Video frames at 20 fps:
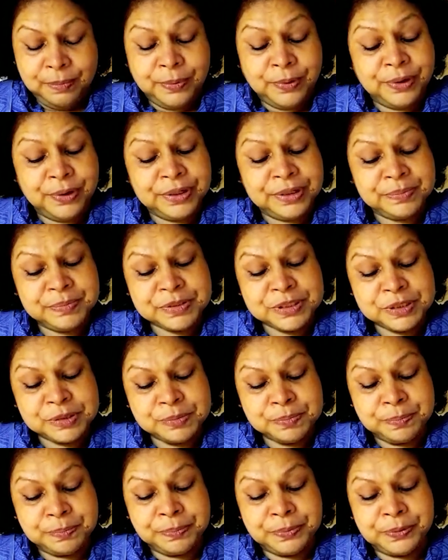
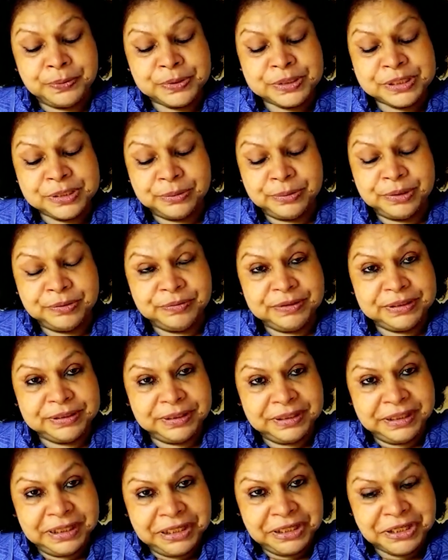poems pause out with
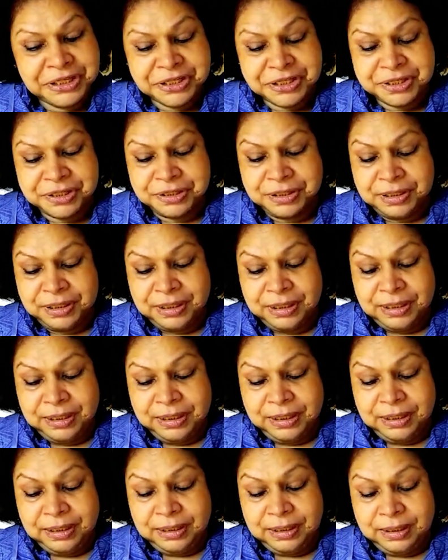each
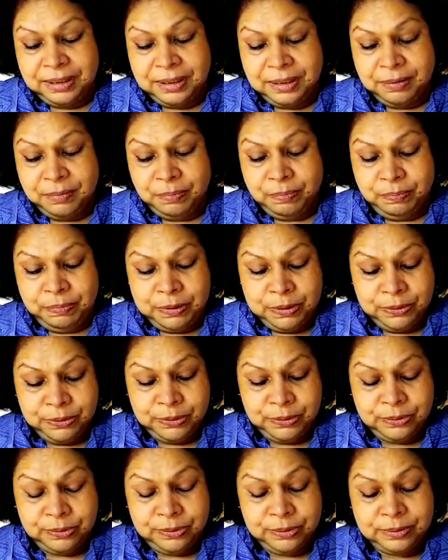
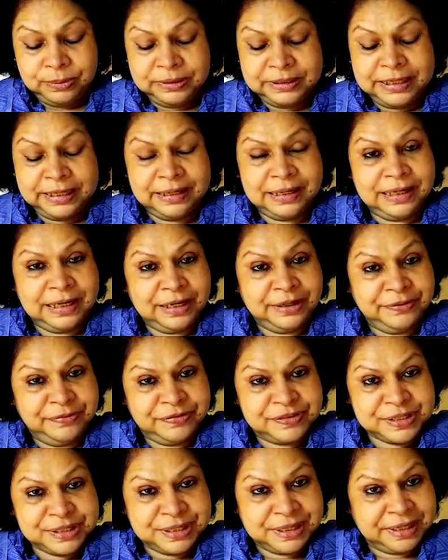blow that
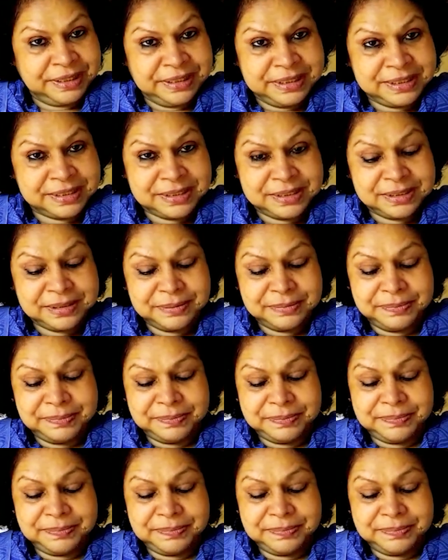life strikes.